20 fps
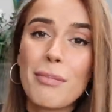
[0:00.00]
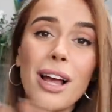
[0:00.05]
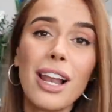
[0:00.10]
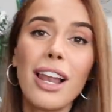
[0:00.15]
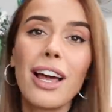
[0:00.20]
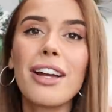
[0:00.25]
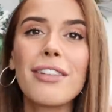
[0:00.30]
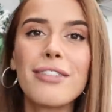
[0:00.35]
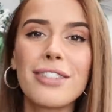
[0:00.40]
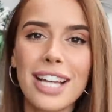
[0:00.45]
my
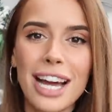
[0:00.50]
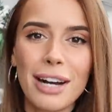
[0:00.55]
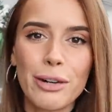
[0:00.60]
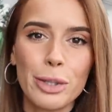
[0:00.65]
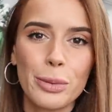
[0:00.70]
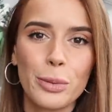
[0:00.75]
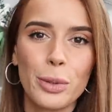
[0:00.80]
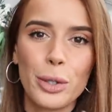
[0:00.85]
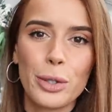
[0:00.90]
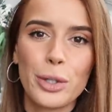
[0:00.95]
life to how
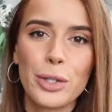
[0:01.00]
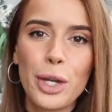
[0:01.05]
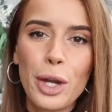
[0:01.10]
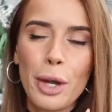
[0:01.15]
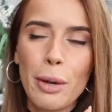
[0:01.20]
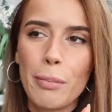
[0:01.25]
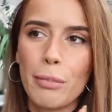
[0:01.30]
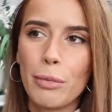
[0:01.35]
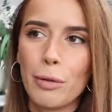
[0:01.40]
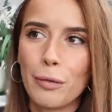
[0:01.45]
it was
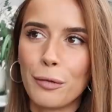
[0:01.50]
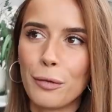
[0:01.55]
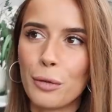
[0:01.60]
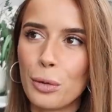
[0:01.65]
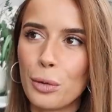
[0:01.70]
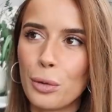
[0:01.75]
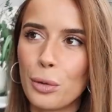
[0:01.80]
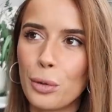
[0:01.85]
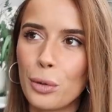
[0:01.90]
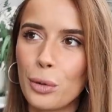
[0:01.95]

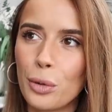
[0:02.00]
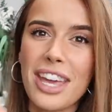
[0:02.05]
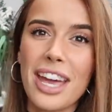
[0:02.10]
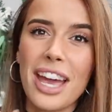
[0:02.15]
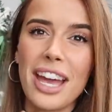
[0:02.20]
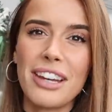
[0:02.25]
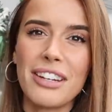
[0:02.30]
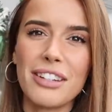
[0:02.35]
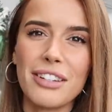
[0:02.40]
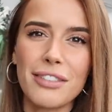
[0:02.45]
before the
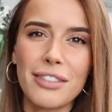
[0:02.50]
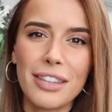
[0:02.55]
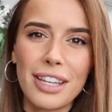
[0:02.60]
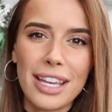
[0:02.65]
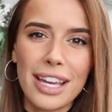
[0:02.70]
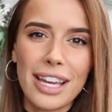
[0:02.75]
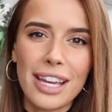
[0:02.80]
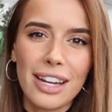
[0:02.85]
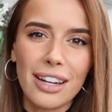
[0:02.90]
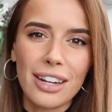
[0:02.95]
end of the
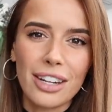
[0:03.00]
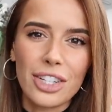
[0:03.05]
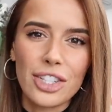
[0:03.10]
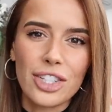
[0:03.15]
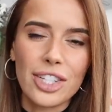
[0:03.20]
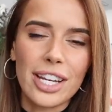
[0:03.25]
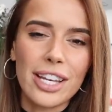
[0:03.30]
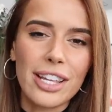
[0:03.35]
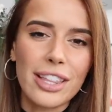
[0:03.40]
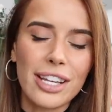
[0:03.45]
year
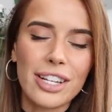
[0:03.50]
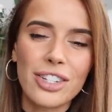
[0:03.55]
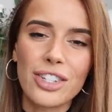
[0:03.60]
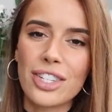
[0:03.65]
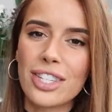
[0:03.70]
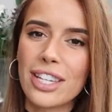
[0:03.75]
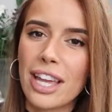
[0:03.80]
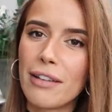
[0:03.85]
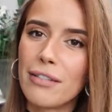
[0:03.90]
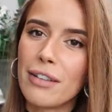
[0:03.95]
last year things
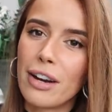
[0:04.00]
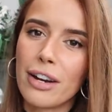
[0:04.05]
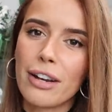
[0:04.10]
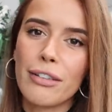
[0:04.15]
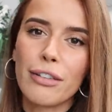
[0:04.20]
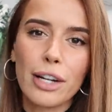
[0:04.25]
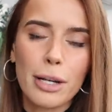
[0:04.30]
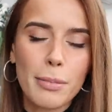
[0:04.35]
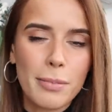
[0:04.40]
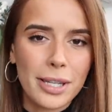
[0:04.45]
just get very
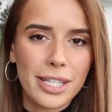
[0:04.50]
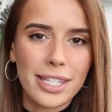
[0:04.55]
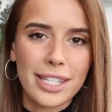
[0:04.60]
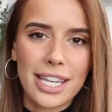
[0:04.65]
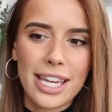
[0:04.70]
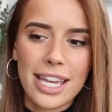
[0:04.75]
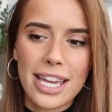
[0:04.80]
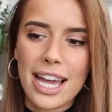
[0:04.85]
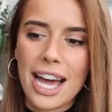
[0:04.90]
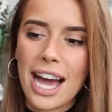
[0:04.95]
very
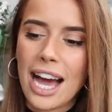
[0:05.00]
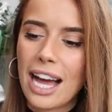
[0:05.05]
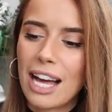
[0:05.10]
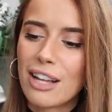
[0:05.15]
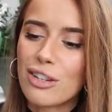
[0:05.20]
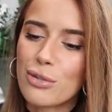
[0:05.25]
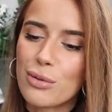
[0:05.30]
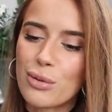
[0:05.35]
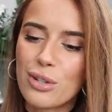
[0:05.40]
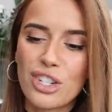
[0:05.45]
busy
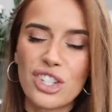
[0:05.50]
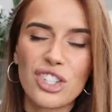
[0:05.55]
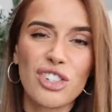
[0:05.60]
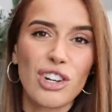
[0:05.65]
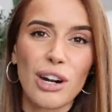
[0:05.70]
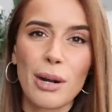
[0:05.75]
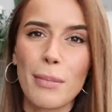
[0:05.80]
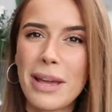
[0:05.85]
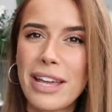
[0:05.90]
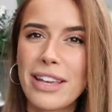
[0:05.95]
and just
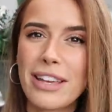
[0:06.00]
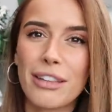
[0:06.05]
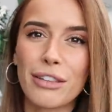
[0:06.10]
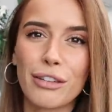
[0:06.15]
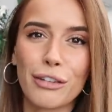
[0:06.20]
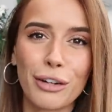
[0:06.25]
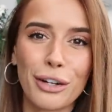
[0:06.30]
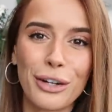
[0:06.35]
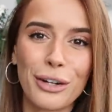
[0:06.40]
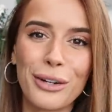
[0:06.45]
trying to make it
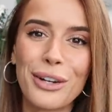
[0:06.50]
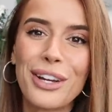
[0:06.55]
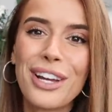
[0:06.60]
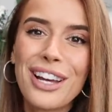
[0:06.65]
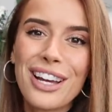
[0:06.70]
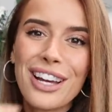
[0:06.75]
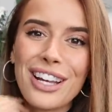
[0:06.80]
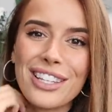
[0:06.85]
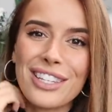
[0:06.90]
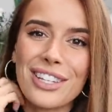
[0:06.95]
through
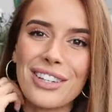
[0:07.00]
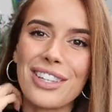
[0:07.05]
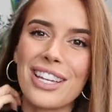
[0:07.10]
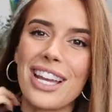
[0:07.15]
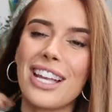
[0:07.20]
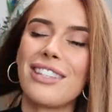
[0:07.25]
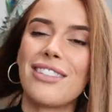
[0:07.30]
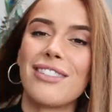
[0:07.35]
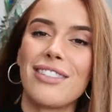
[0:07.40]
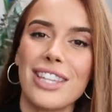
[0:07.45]
until
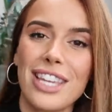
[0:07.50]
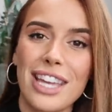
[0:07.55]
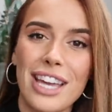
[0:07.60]
the end of the